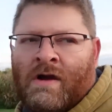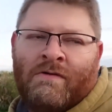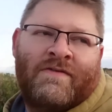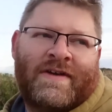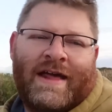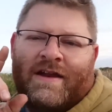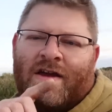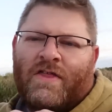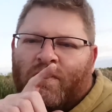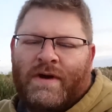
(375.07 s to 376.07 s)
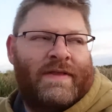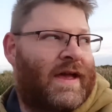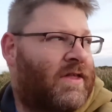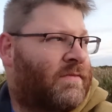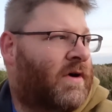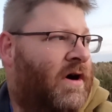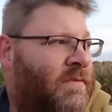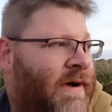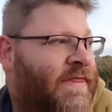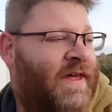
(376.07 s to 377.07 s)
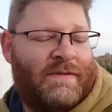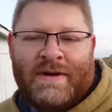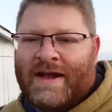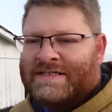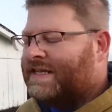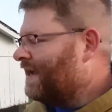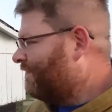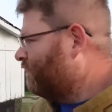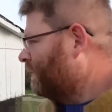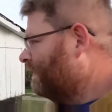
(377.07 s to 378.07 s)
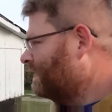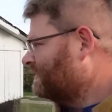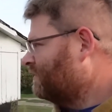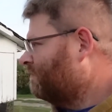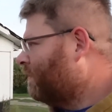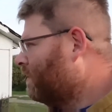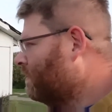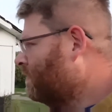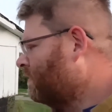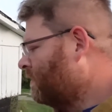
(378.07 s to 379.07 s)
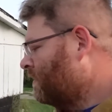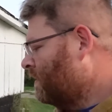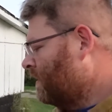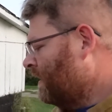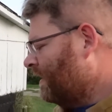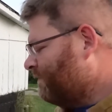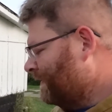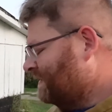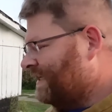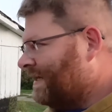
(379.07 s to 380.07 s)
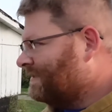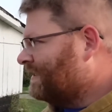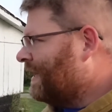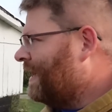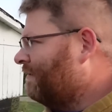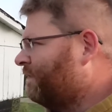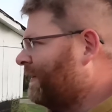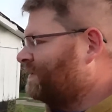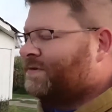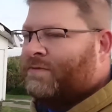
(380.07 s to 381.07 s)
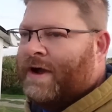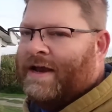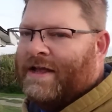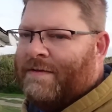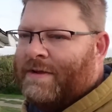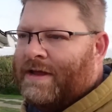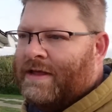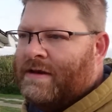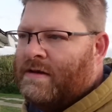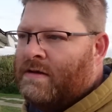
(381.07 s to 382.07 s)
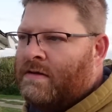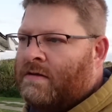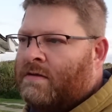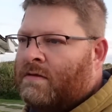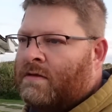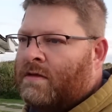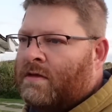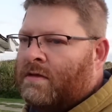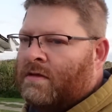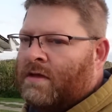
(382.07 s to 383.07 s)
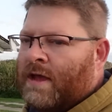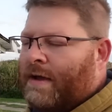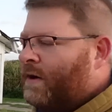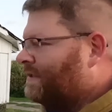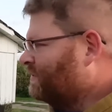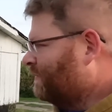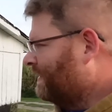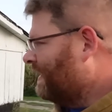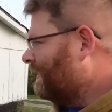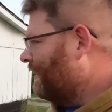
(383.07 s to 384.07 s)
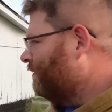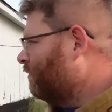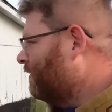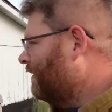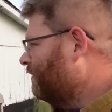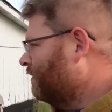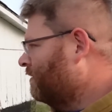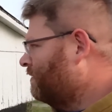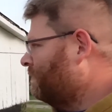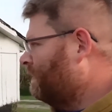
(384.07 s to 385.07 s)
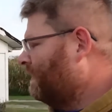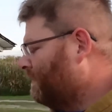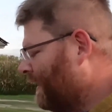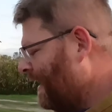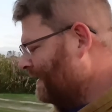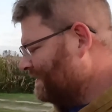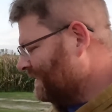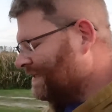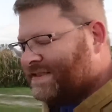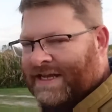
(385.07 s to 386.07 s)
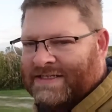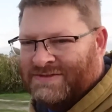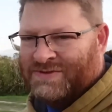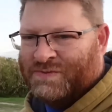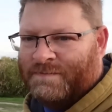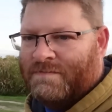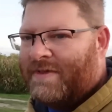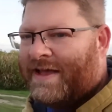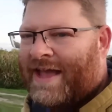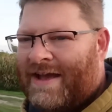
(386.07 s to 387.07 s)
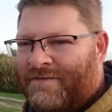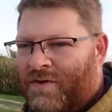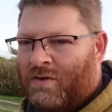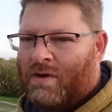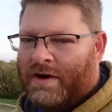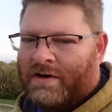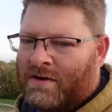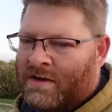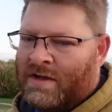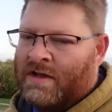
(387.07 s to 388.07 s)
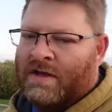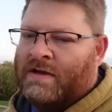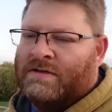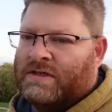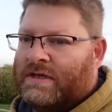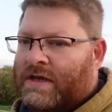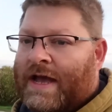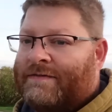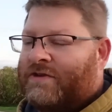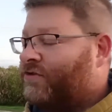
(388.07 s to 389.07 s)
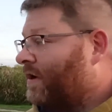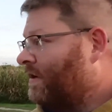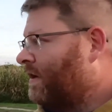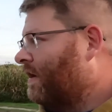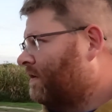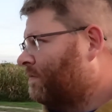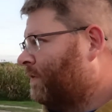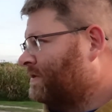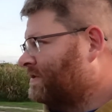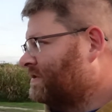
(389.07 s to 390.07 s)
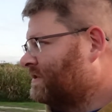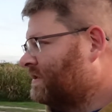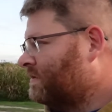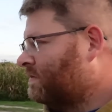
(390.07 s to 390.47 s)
We've got another one in the other barn, but I thought it'd be nice to have one in this little barn, and it's been sitting outside. We've got some rain coming in. I just wanted to get it out of the weather, but I had it sitting outside because it was like half full of water. You have to drain your air compressors.